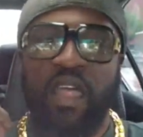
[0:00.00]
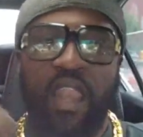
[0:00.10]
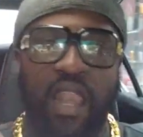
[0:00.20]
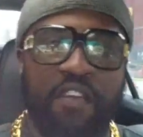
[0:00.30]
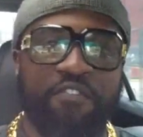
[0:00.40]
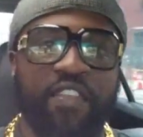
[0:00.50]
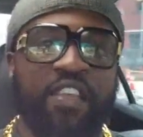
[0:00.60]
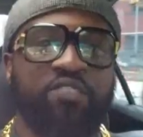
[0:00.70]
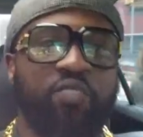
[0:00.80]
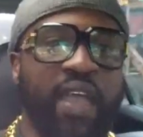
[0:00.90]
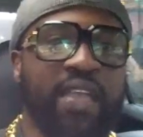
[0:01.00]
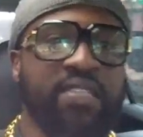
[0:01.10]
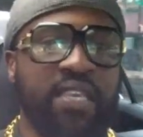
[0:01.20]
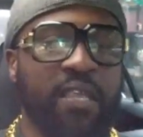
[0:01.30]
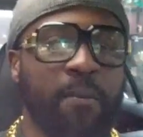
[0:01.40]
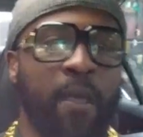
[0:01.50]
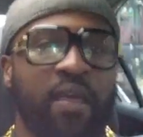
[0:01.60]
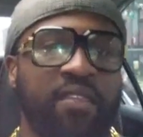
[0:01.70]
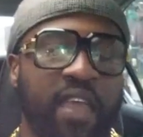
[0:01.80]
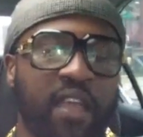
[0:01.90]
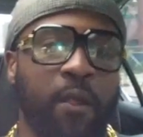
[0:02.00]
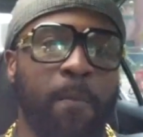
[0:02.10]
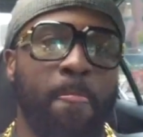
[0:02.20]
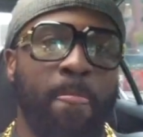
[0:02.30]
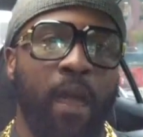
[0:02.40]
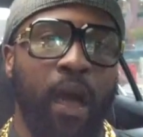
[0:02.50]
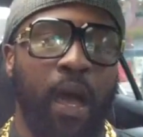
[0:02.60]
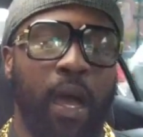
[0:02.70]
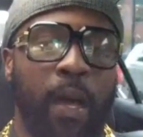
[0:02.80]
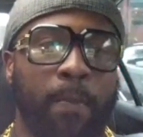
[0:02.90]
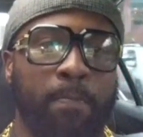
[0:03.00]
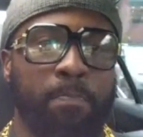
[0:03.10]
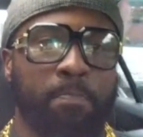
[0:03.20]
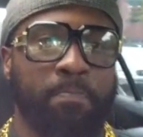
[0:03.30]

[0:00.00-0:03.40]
Lyft is raising their um,